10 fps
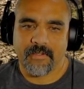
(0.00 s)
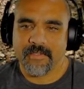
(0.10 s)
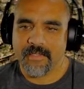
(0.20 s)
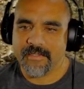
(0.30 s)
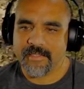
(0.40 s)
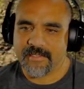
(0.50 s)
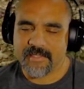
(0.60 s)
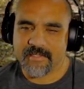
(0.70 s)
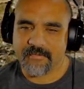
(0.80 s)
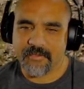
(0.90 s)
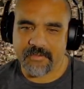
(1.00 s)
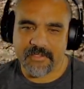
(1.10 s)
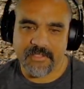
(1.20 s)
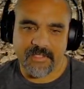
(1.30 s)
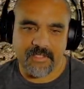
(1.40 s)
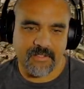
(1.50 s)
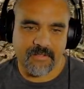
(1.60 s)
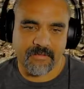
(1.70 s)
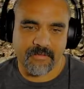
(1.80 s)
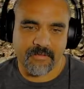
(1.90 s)
it does get difficult to
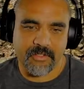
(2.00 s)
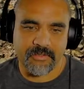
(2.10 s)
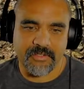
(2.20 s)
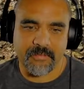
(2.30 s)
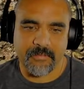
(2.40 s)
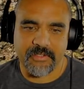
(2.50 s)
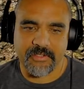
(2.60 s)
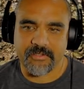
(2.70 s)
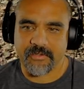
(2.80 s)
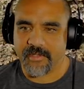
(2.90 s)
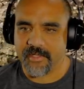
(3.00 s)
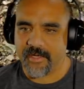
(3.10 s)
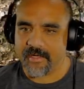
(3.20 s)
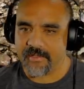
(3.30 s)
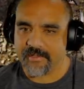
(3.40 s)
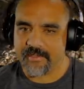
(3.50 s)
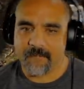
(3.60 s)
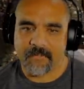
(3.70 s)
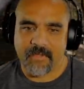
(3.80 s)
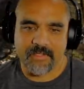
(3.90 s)
see the ghost images during the night.
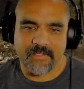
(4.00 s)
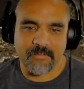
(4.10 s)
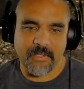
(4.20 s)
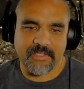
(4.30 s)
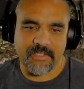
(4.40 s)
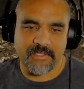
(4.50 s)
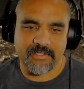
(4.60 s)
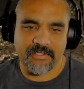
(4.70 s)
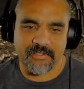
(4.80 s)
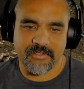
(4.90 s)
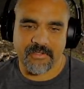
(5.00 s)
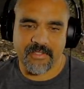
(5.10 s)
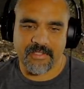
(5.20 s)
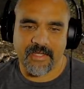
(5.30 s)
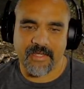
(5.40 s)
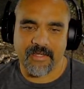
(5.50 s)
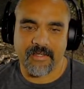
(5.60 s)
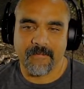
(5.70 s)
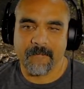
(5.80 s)
It's much easier during the day,